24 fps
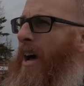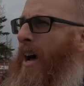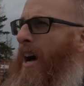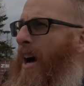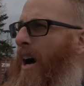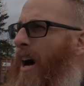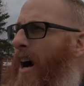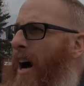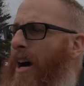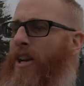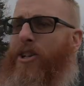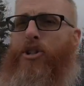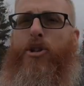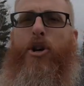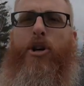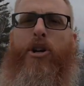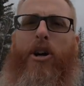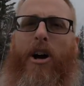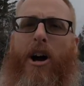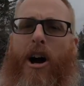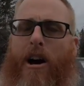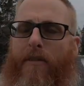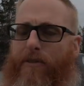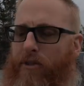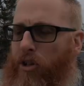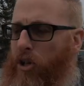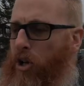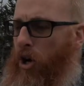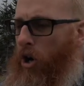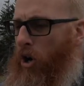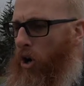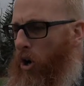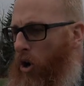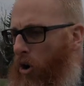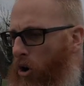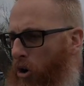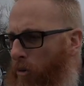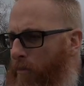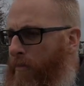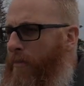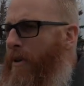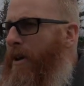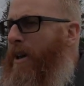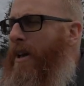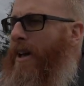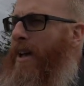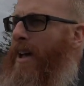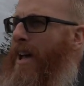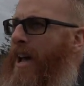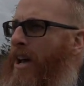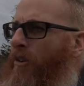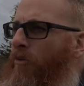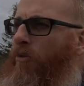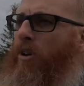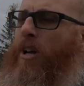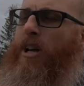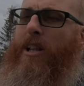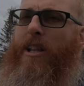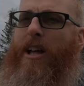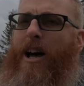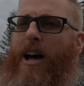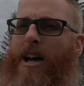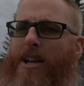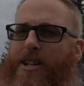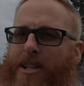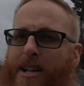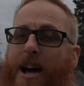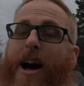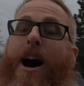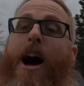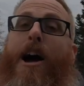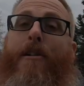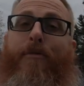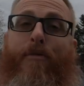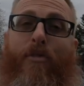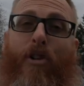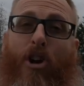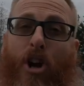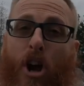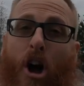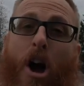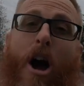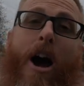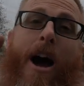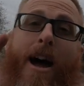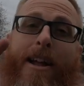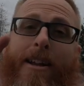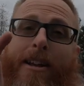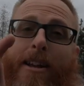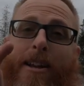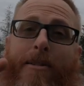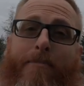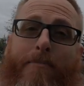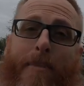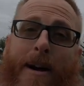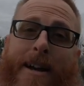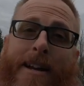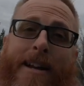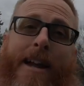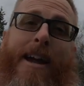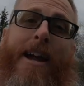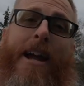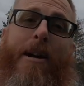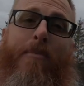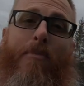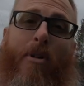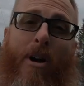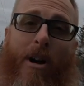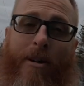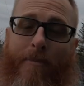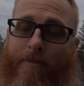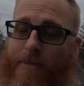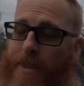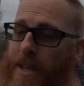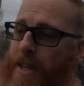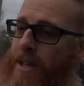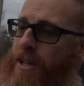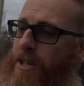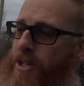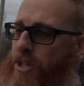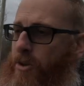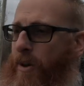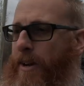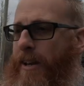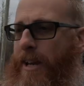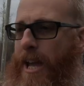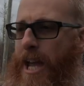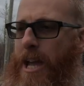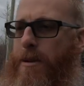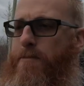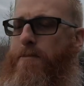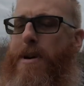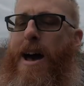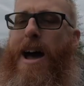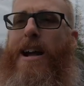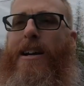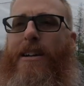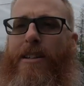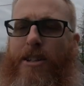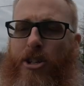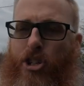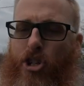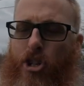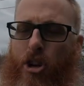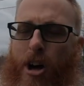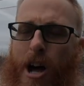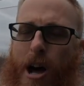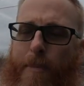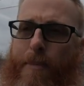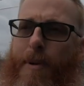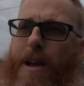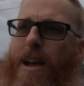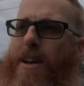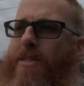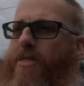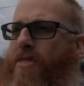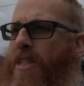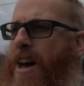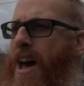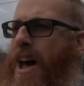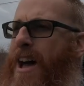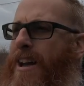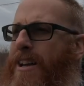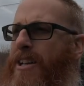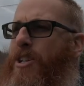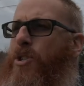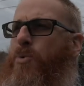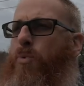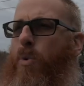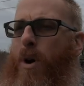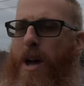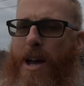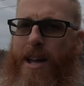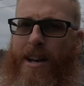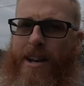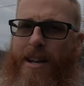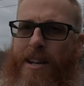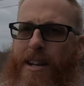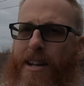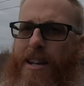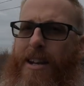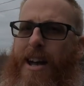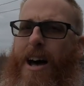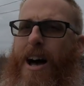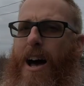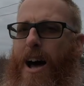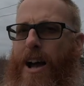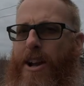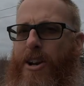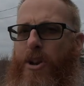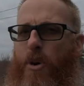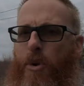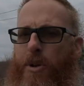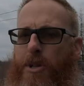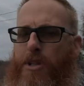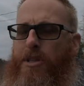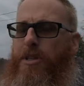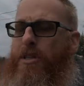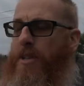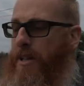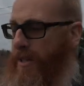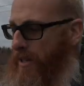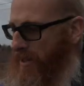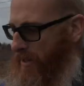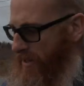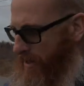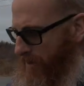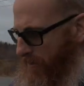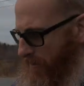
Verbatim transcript: I took off to go home and realized I forgot my camera. So I came back to the shop and that is when I noticed this.